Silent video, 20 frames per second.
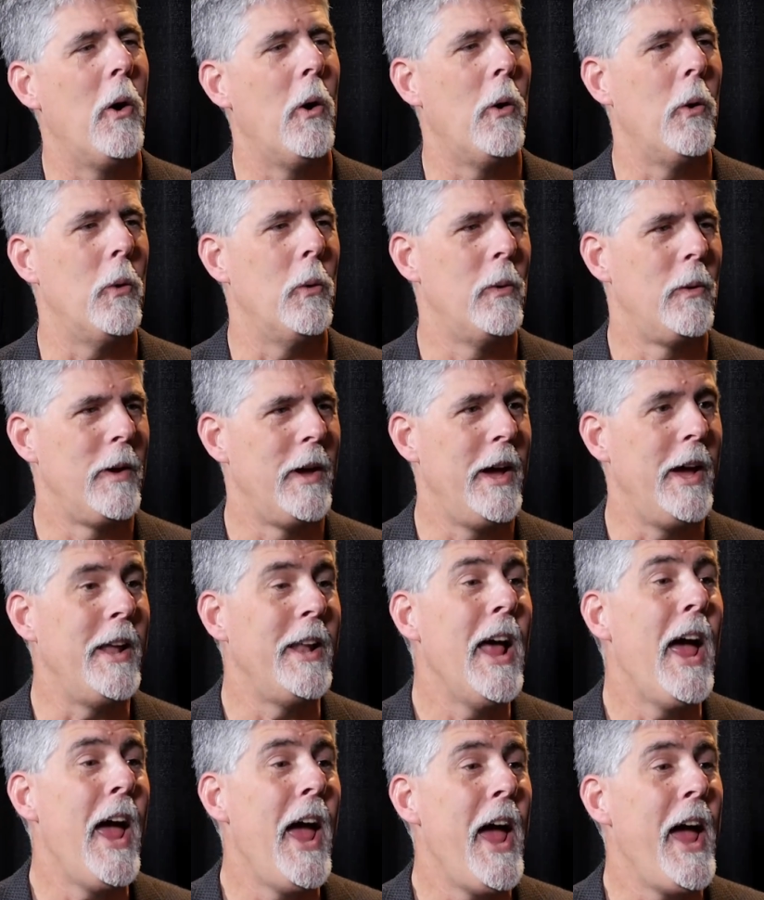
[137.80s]
Oh,
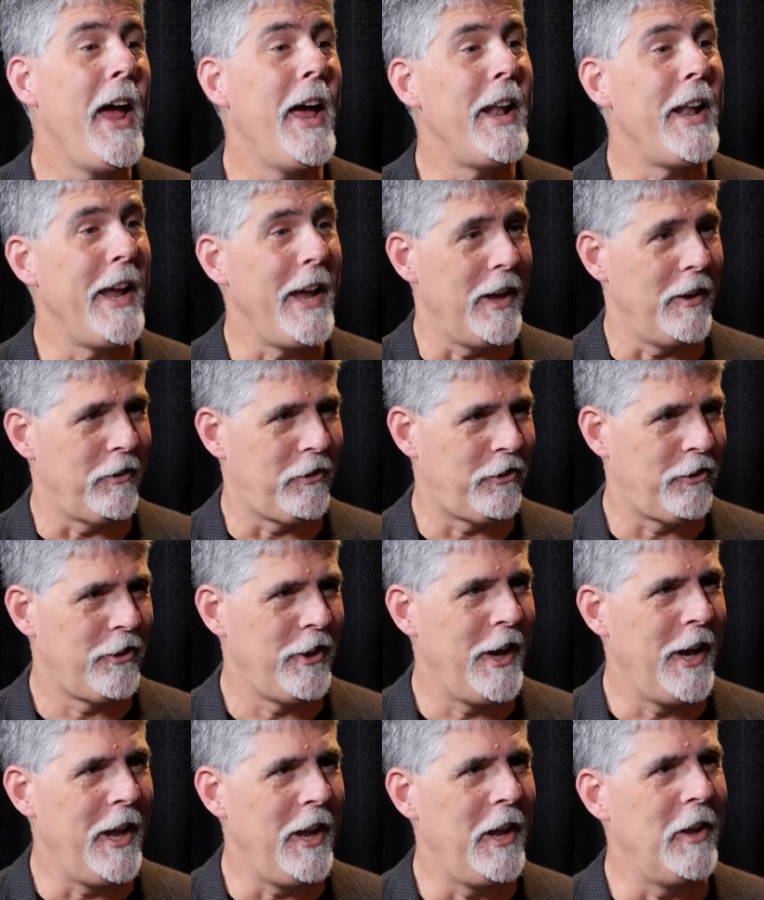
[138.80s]
it is.
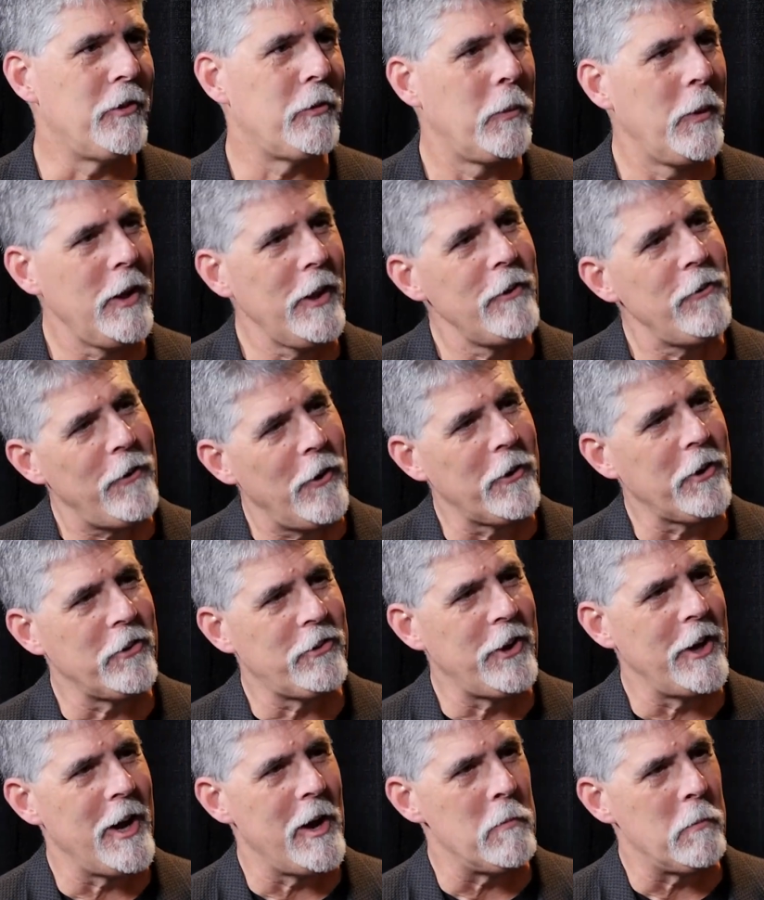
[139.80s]
It is really
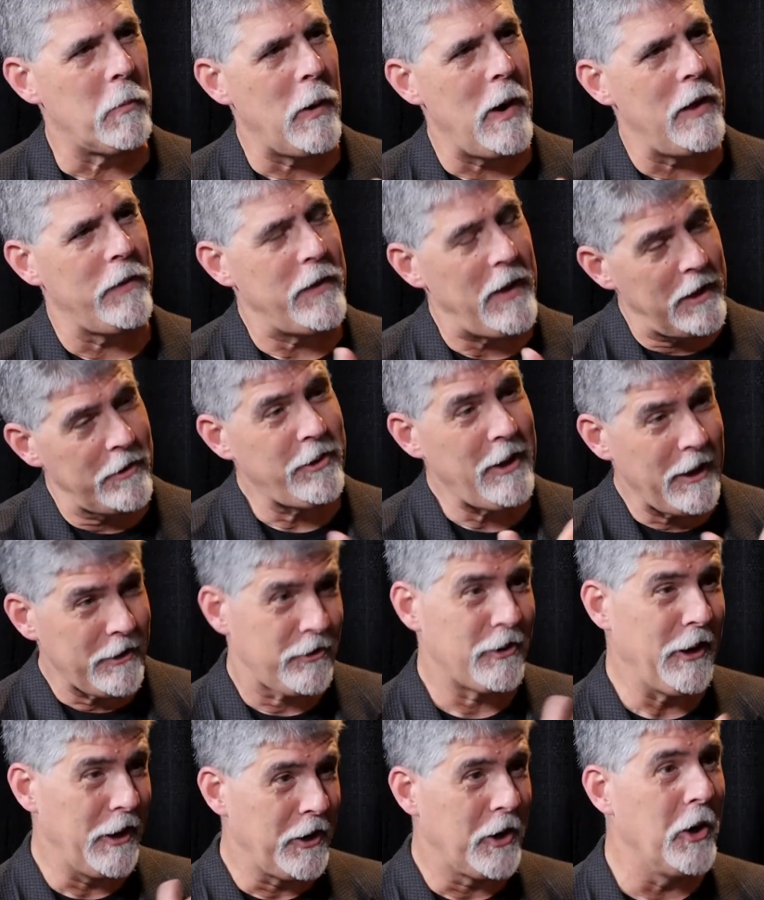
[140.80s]
focusing on breadth. That's
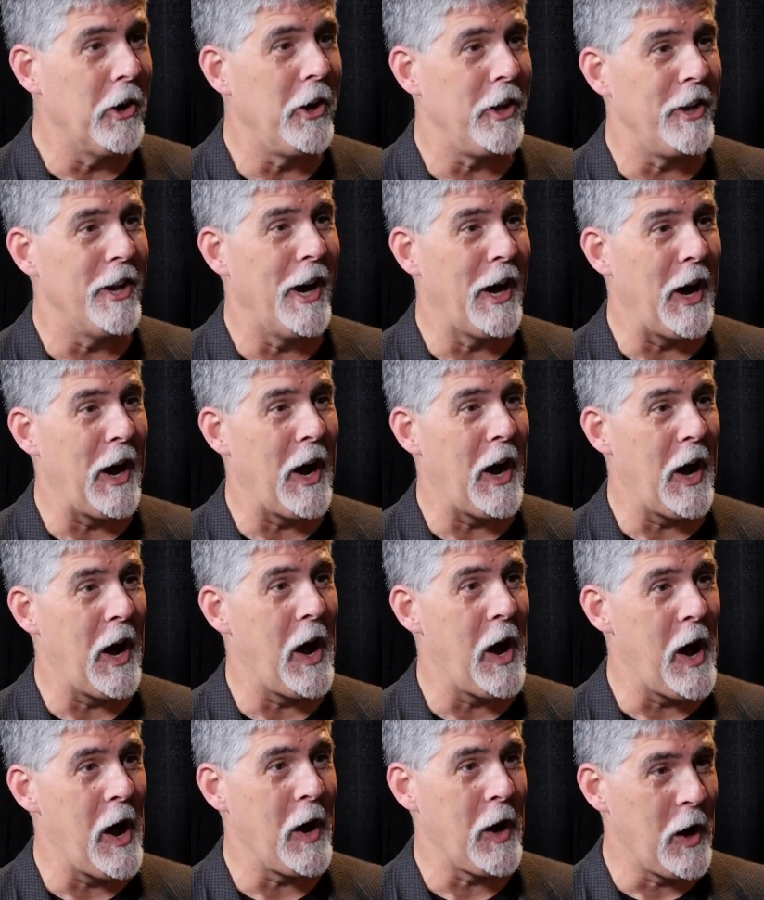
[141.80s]
actually a good
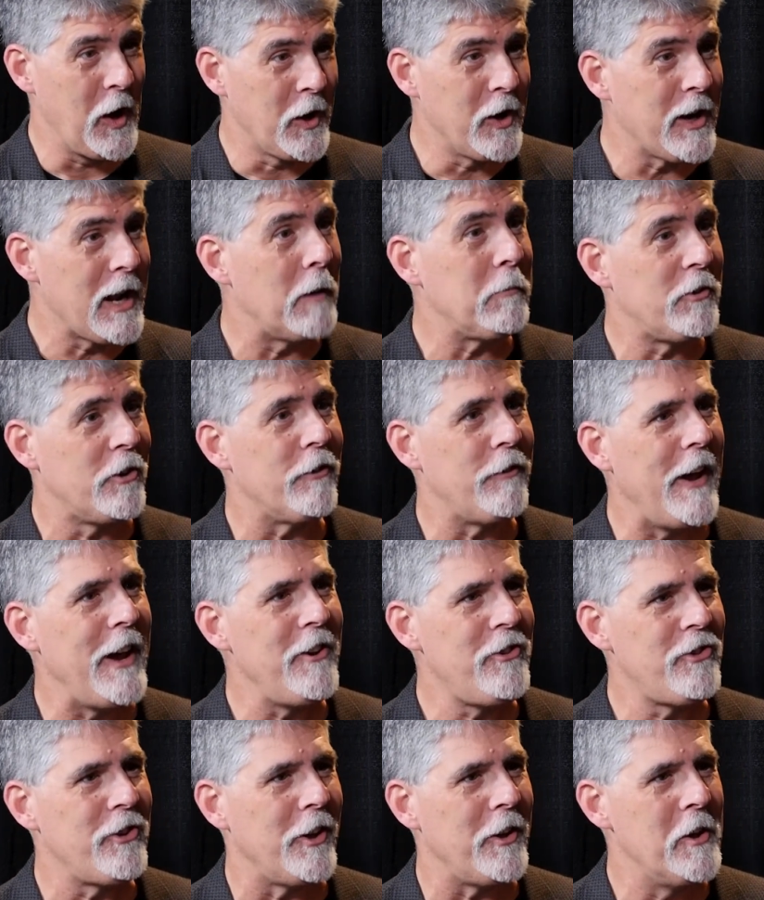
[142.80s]

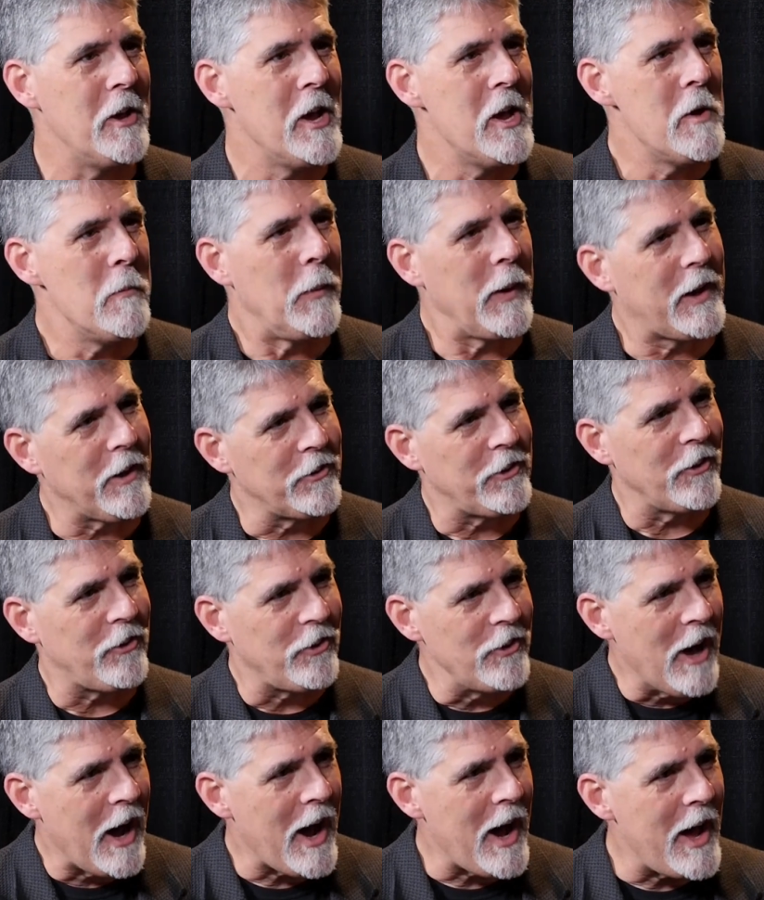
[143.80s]
observation, because it's
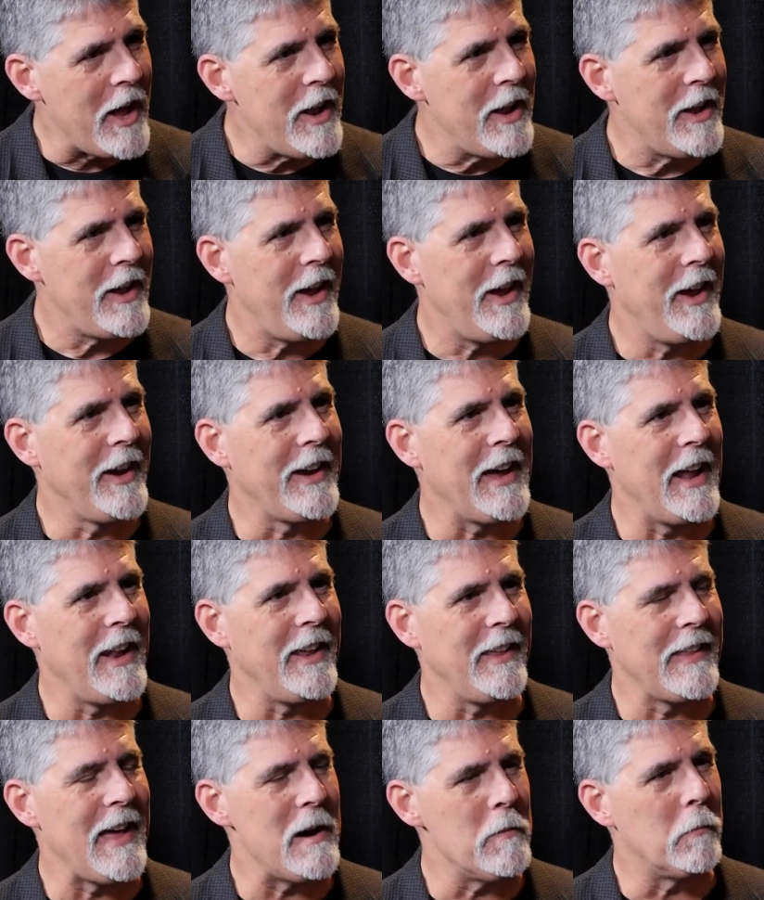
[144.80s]
not
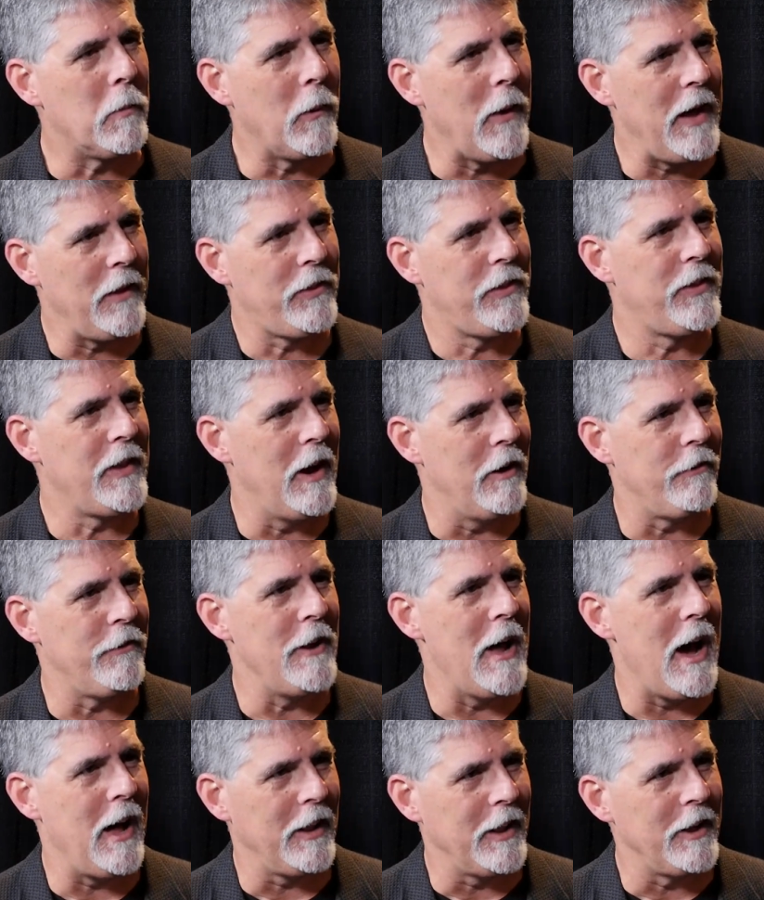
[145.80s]
getting that breadth of
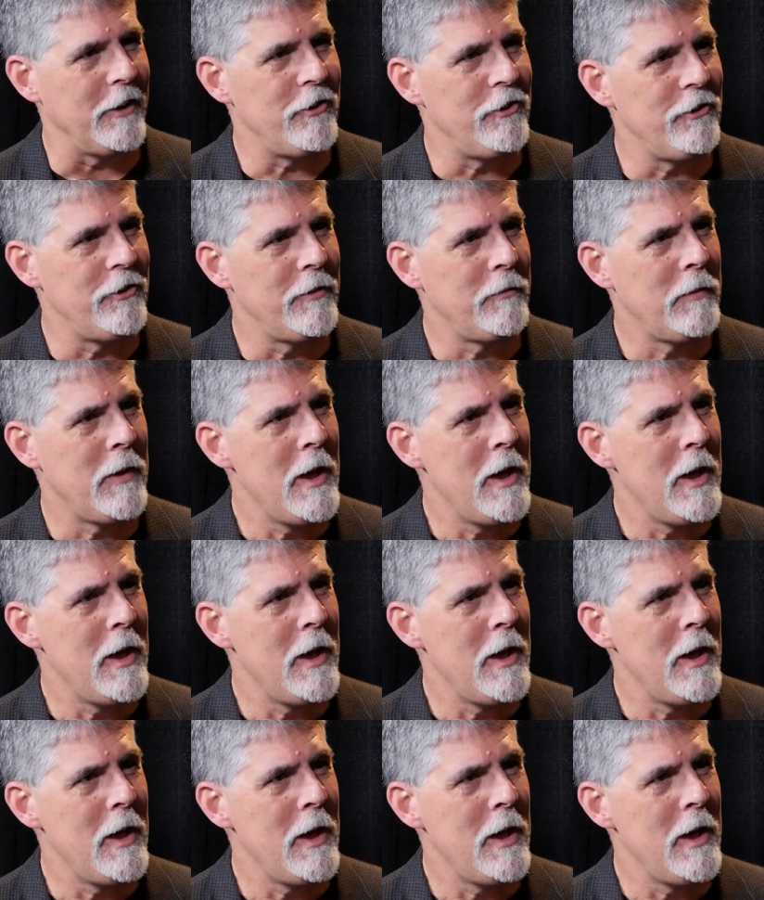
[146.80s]
knowledge.